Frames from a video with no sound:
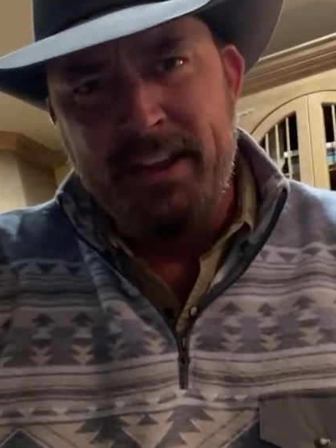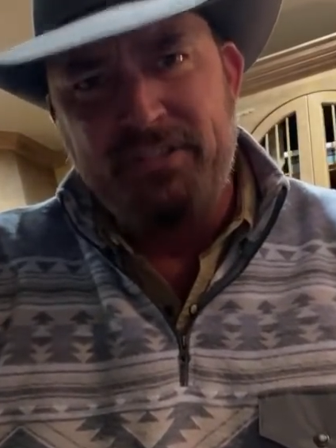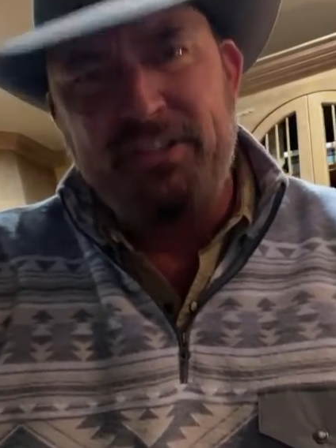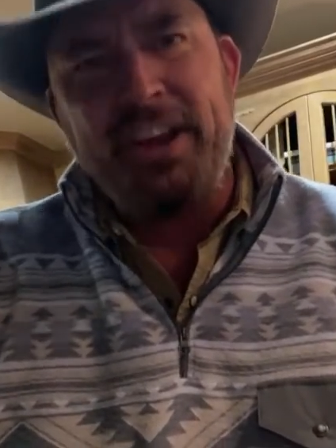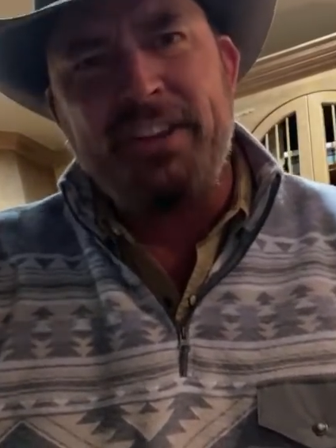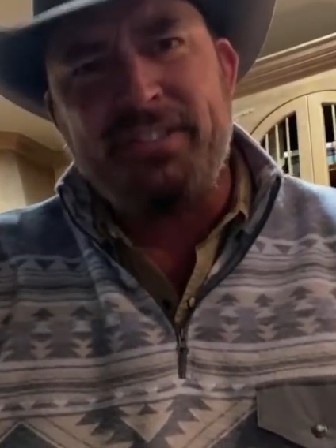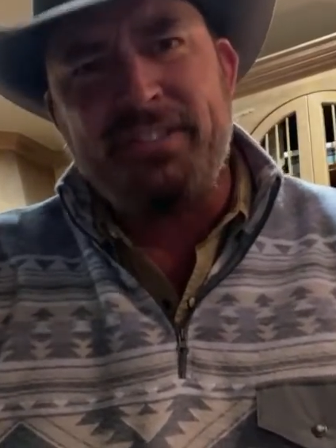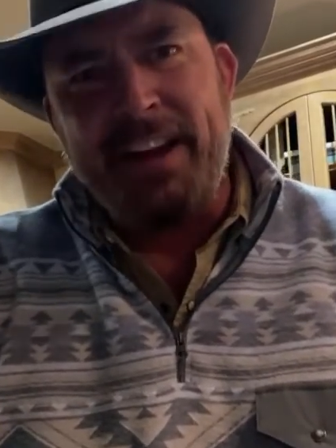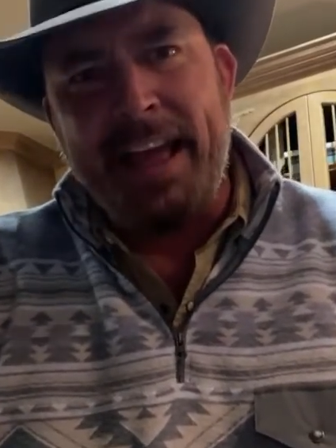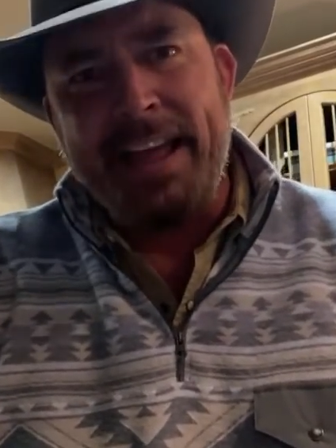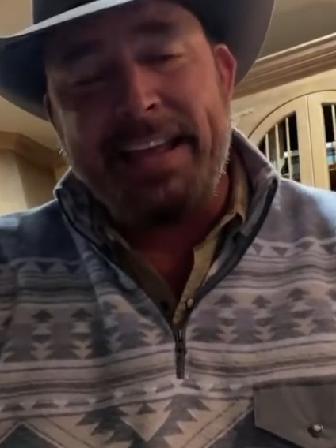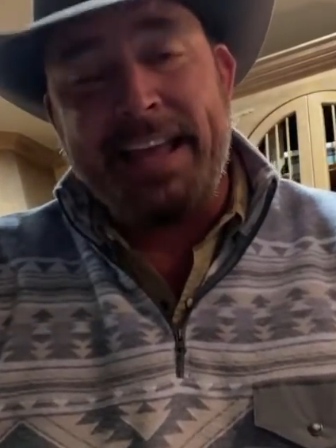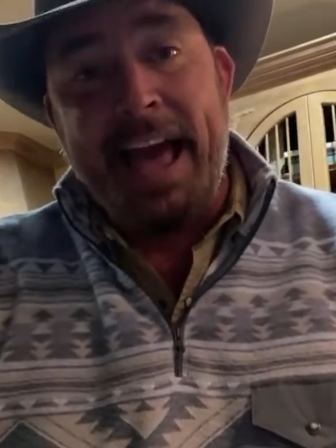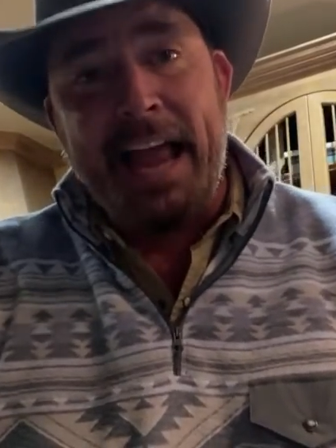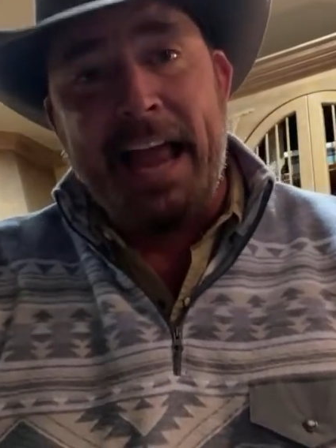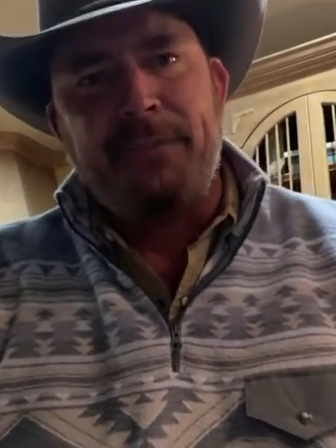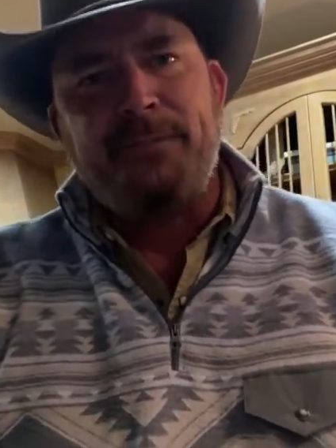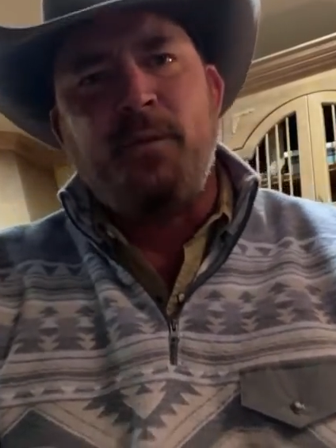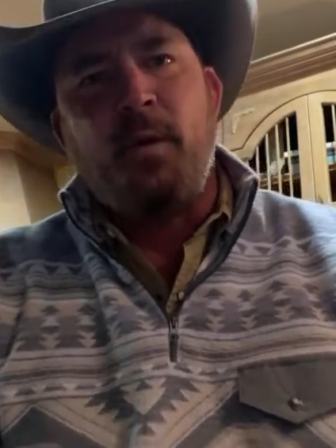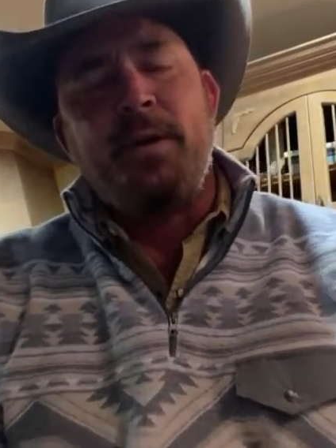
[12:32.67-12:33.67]
Just like
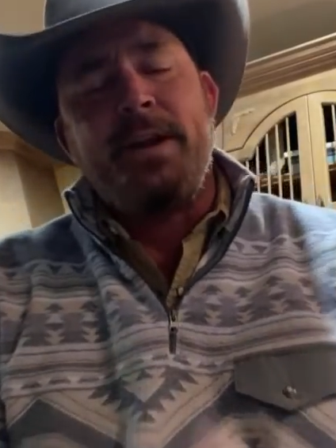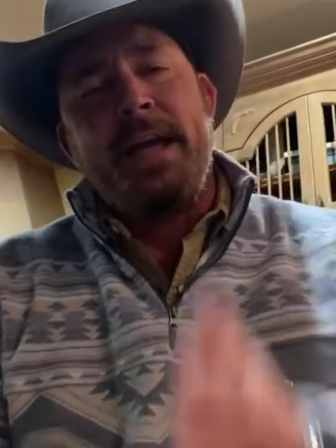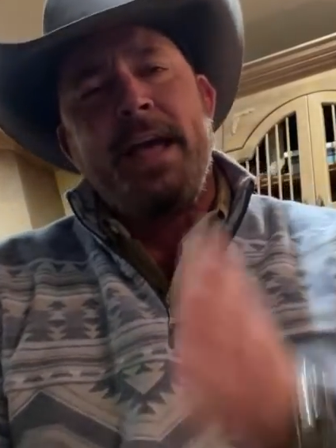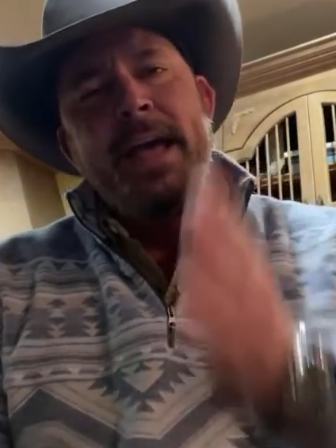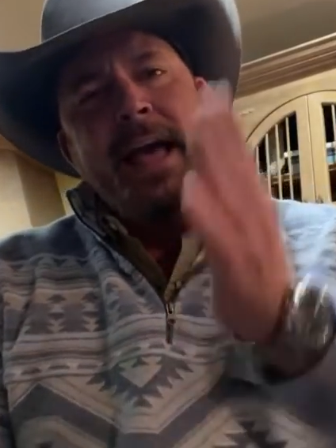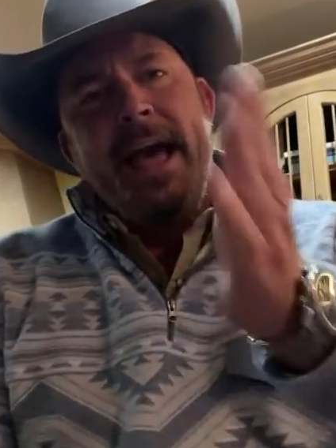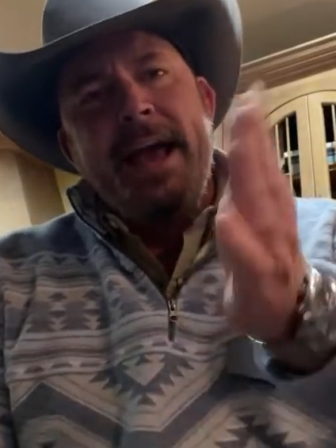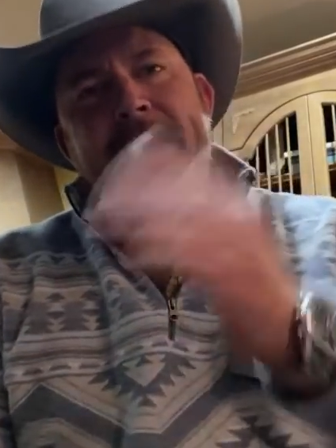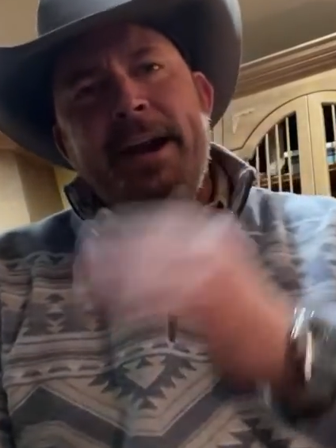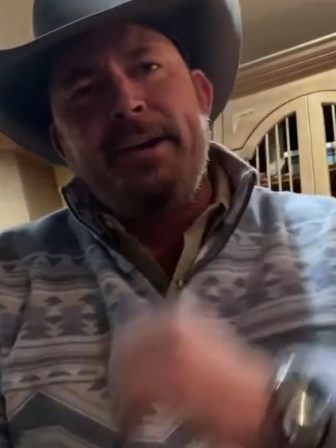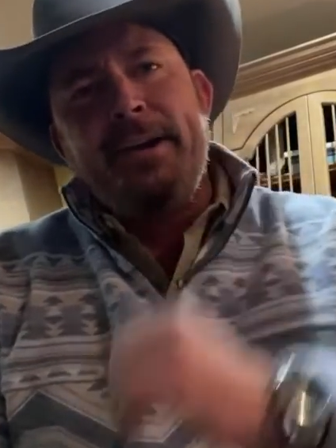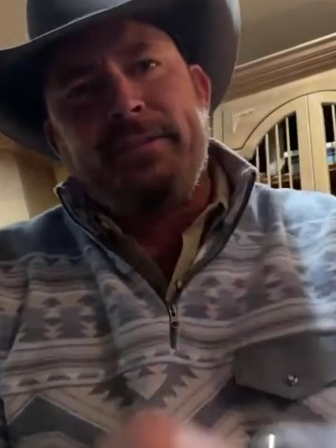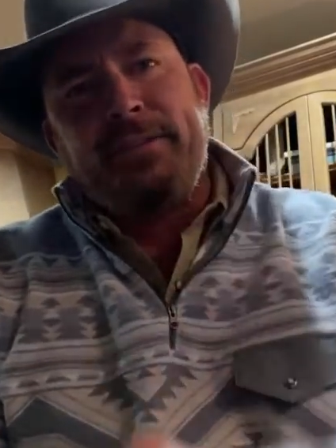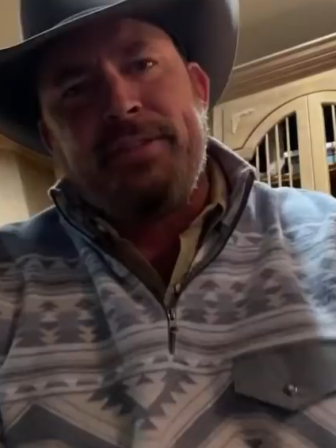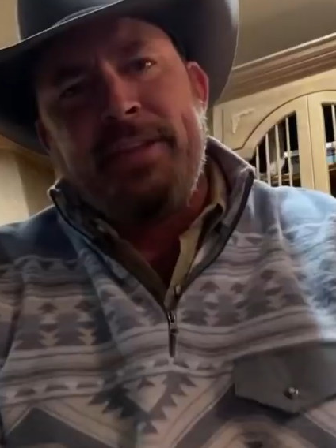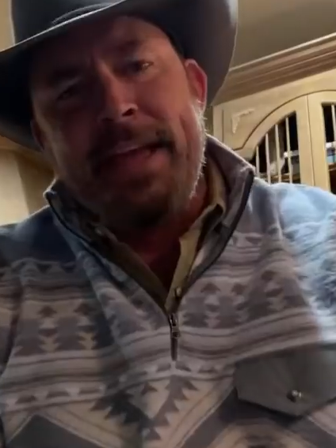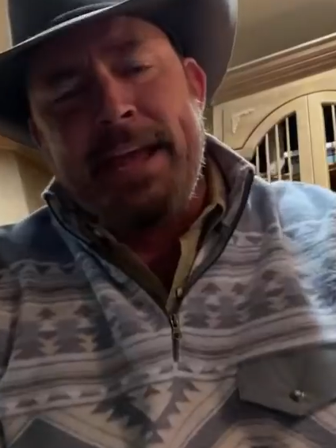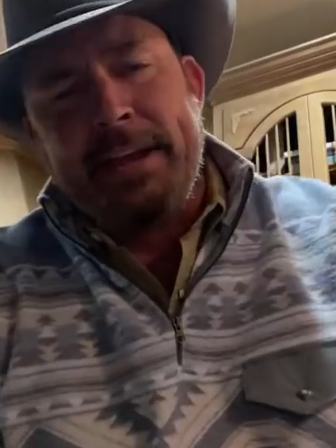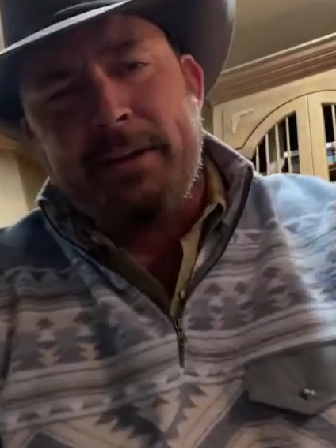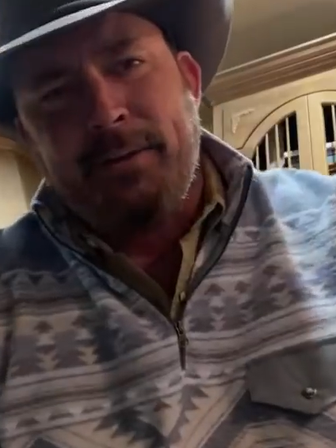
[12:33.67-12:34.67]
California. And here's the
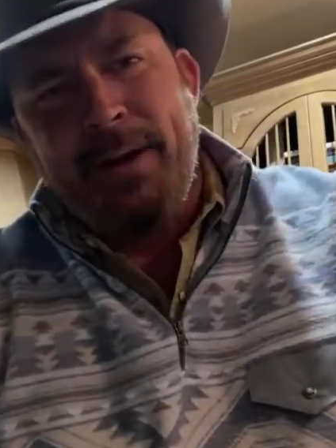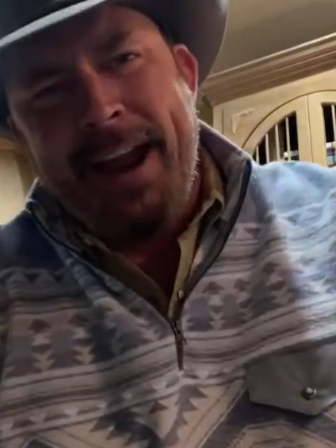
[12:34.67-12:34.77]
thing